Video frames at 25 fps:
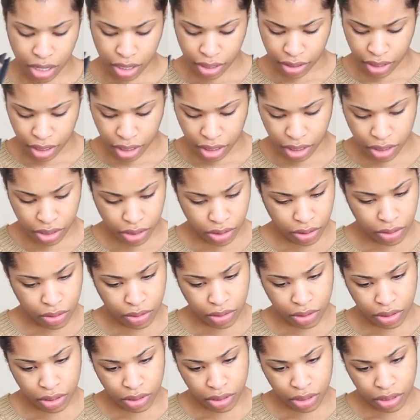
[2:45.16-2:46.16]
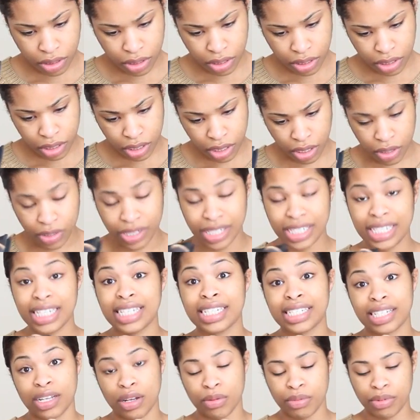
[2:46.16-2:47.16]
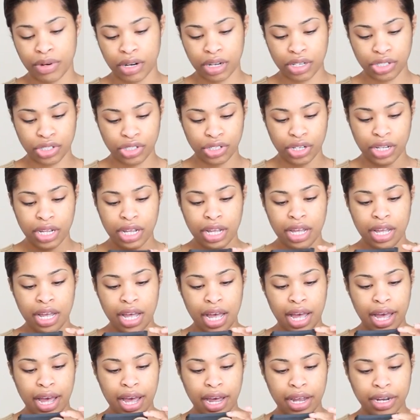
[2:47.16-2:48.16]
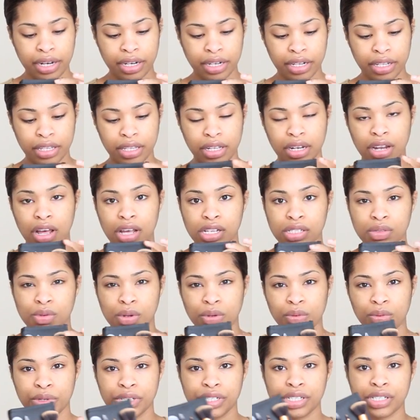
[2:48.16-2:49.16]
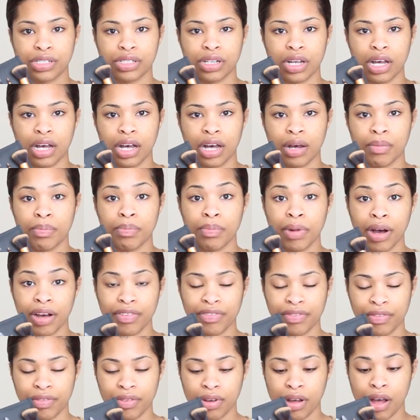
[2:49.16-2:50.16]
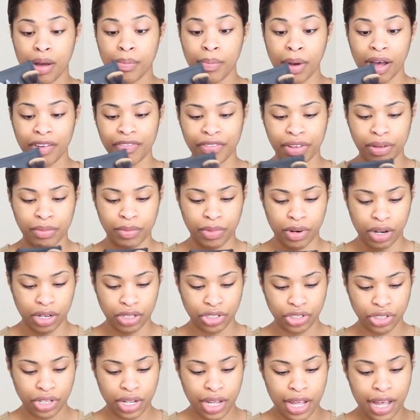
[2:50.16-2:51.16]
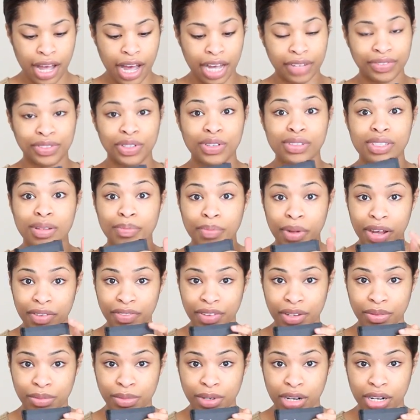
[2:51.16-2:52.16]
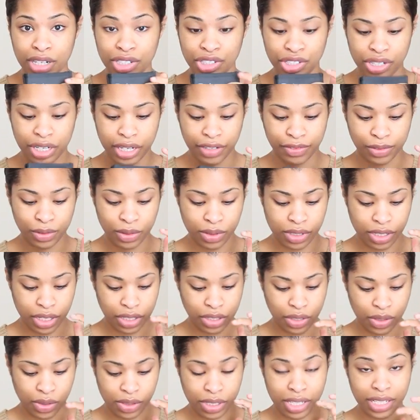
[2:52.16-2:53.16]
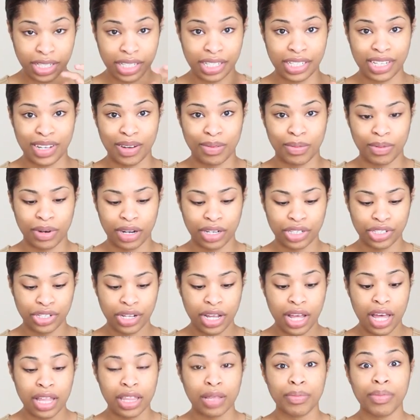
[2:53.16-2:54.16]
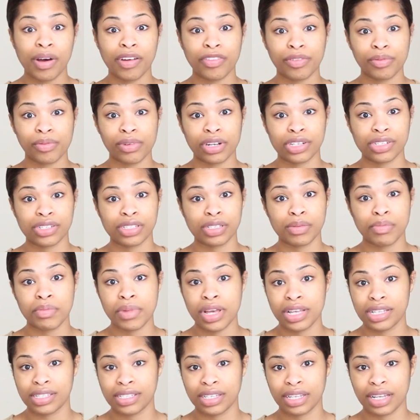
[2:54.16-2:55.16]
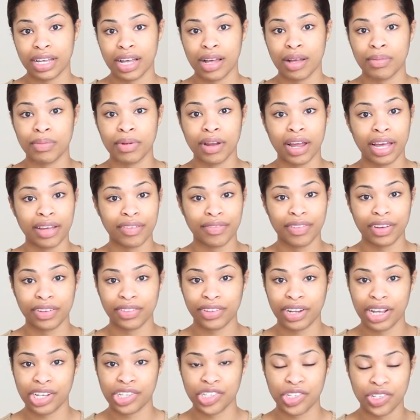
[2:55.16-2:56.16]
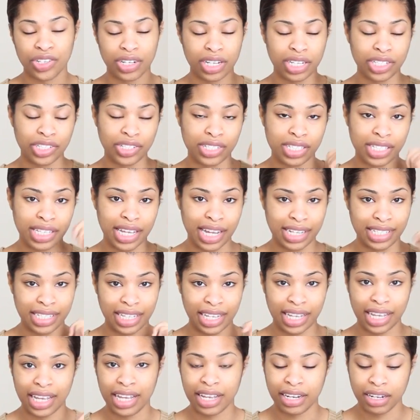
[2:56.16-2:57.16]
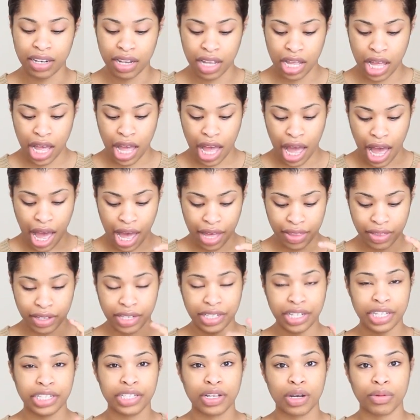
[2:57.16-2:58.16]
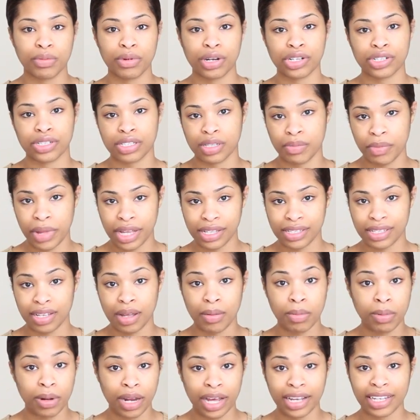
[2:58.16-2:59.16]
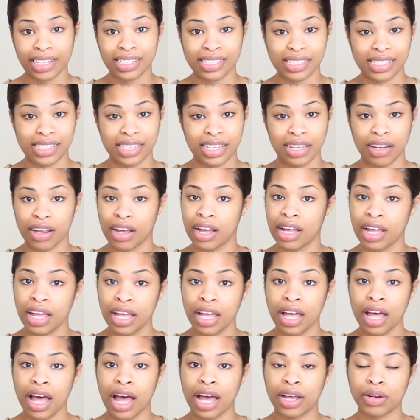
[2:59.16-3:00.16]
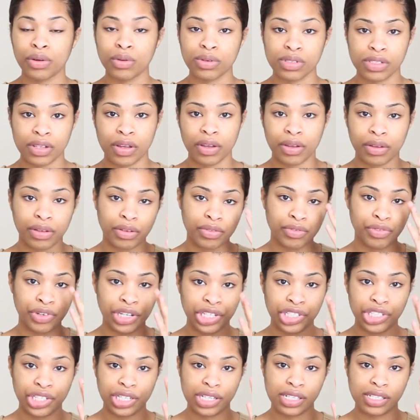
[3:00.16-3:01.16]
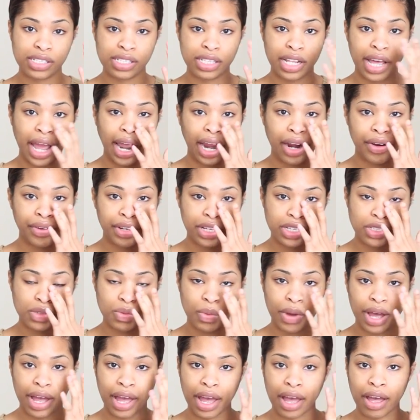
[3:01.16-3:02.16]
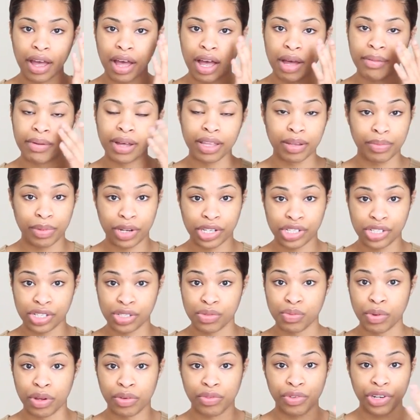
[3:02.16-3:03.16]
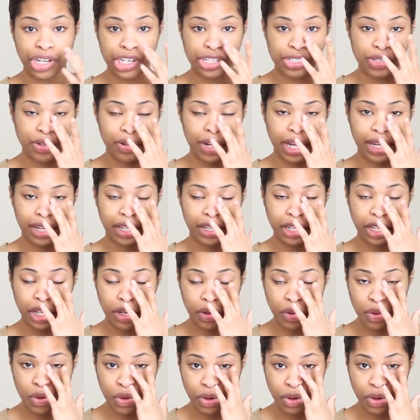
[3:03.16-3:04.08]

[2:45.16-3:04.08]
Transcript: I think it's called, or detail brush, and the last one, which is a buffing brush. I've used the buffing brush and I've also used the detail brush. The buffing brush is amazing at applying foundation and just getting it in, and the detail brush is amazing at applying concealer and also reaches the areas where other brushes won't reach, so like in the inner